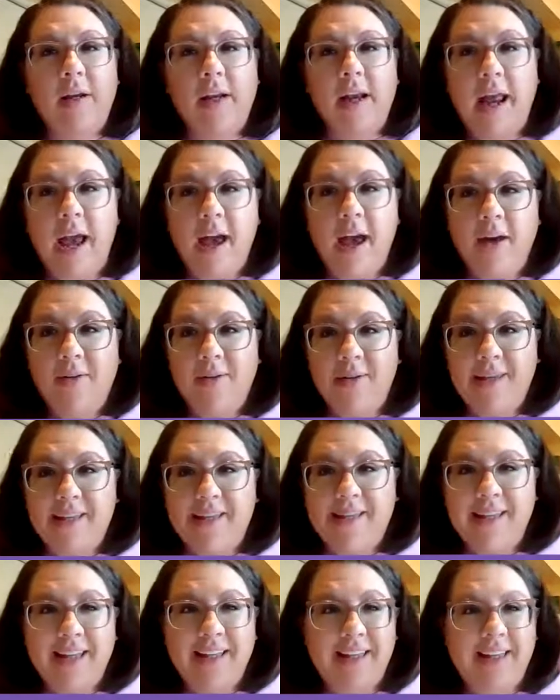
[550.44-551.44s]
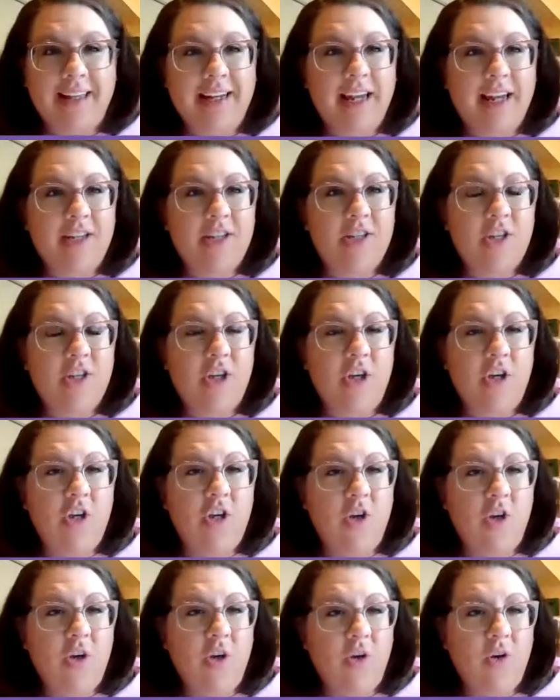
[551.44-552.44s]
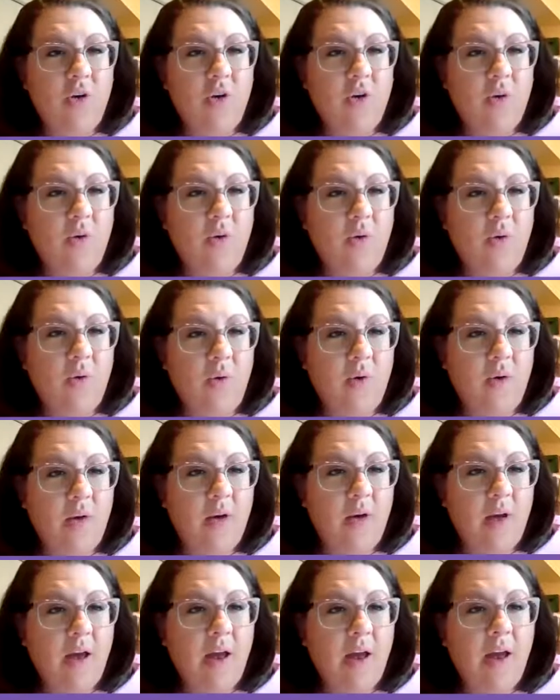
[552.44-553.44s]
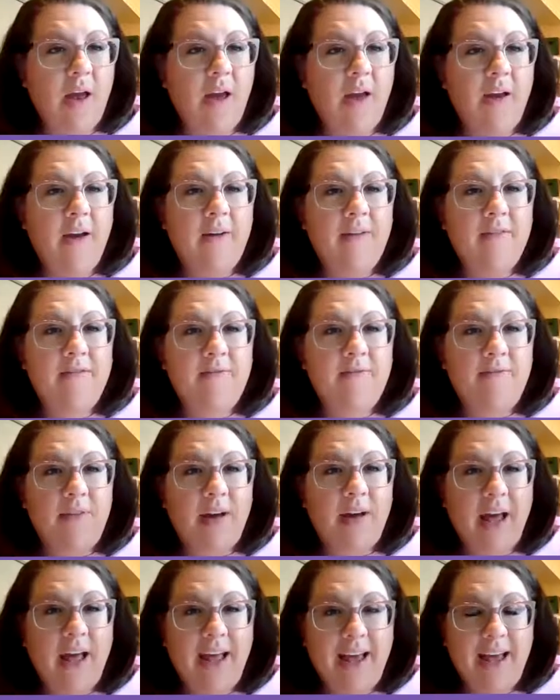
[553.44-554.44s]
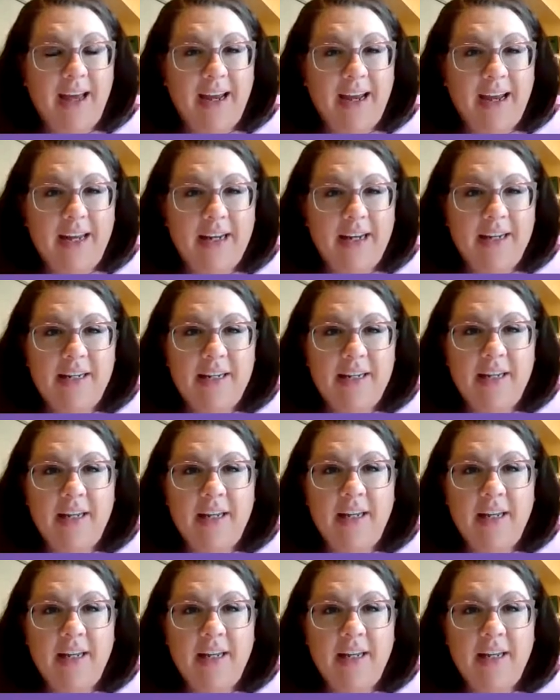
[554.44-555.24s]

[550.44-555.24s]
Now he's telling us you find,